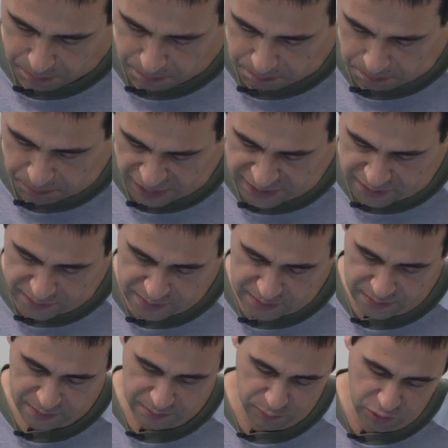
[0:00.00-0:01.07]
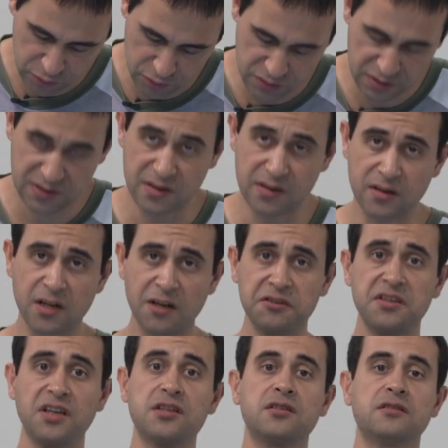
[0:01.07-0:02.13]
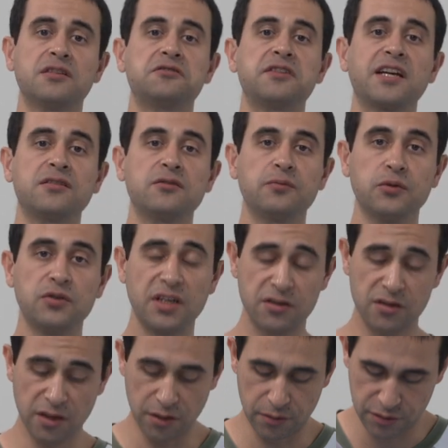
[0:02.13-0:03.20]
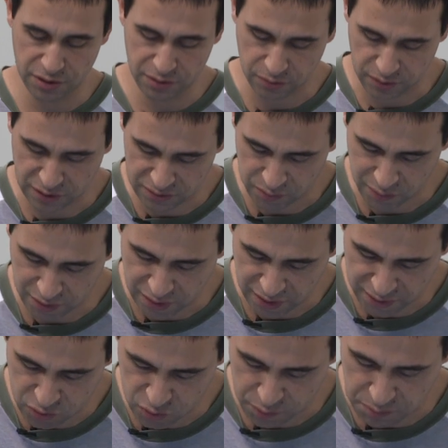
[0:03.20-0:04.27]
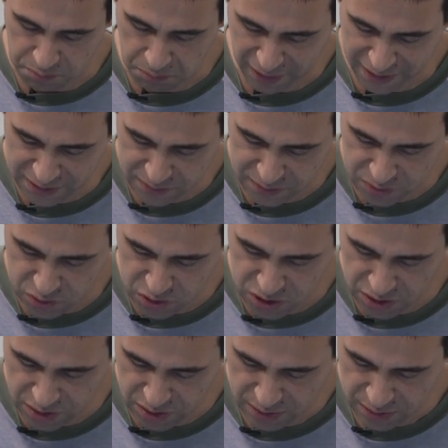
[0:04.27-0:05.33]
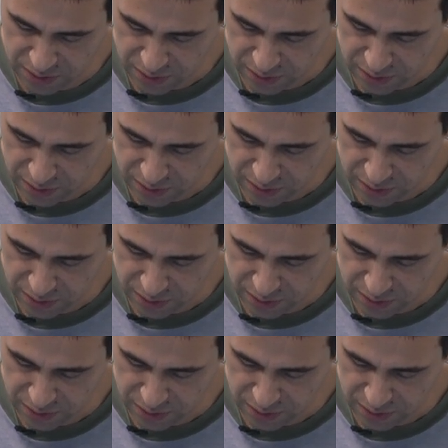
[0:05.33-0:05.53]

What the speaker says: minus, because this is gravitational attractive potential energy, so that's why it has to be minus g,